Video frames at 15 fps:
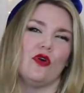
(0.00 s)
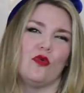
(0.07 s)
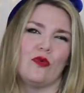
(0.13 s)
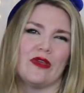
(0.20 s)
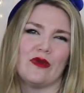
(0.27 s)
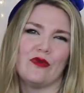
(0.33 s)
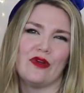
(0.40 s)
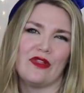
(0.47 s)

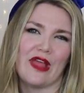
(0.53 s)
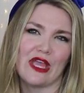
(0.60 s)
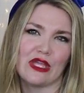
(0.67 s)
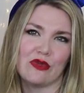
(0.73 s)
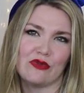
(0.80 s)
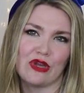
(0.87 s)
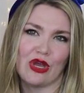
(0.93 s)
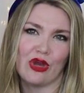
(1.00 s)
we will
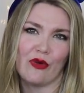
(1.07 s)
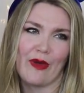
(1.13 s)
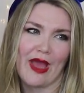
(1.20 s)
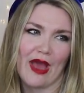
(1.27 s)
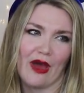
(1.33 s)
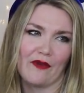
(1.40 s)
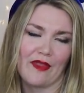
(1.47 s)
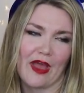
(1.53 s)
let you know
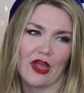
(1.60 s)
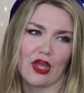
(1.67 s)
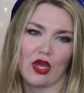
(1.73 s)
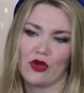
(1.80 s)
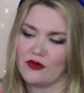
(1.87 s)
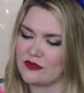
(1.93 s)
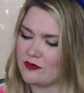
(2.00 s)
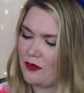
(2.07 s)
how that
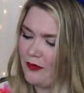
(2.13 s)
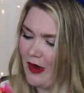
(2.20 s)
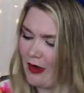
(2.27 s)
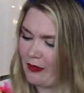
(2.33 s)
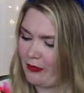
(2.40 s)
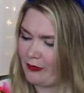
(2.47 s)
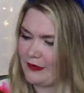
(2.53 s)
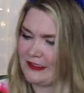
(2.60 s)
goes. We'll
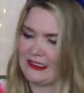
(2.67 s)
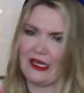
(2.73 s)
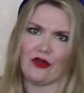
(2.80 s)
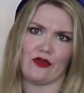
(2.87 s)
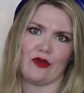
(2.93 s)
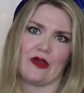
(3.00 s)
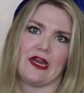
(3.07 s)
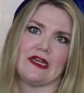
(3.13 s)
probably
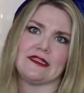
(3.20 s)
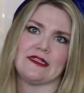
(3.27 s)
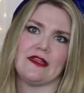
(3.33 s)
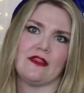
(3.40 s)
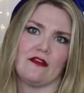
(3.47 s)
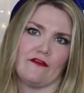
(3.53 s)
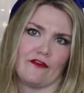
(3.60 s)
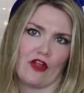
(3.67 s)
tell you guys
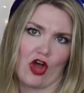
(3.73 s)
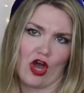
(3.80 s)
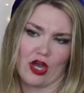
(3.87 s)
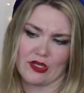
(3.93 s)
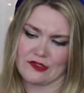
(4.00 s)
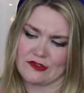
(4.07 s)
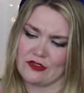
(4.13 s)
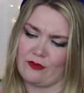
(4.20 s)
in the
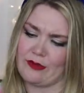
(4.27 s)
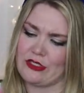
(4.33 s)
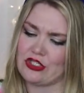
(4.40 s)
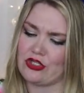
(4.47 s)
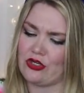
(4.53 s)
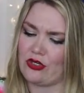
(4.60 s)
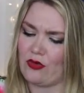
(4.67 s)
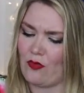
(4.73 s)
vlog, so be
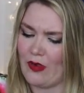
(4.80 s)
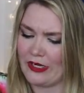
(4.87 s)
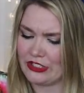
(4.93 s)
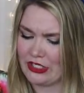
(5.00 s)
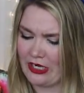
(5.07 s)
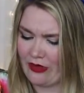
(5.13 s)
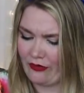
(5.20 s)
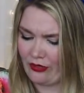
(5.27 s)
sure to
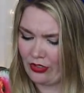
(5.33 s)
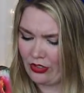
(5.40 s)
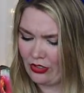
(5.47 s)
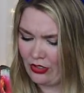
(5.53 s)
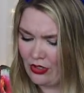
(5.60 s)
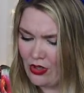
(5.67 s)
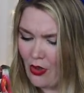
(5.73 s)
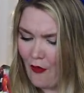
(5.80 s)
watch out
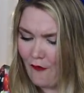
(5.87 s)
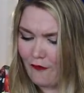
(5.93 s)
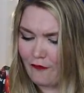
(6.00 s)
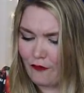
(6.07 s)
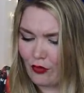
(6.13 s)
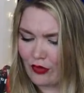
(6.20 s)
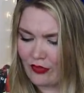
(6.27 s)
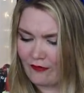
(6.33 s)

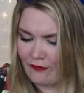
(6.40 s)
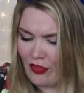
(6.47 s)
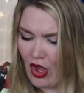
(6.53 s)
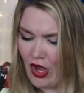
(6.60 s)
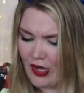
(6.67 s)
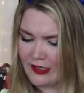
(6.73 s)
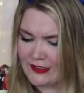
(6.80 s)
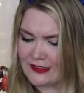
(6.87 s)
for the
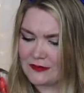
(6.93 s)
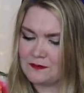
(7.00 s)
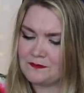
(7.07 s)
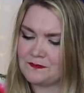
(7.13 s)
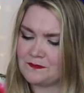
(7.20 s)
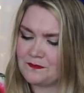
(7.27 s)
vlogs.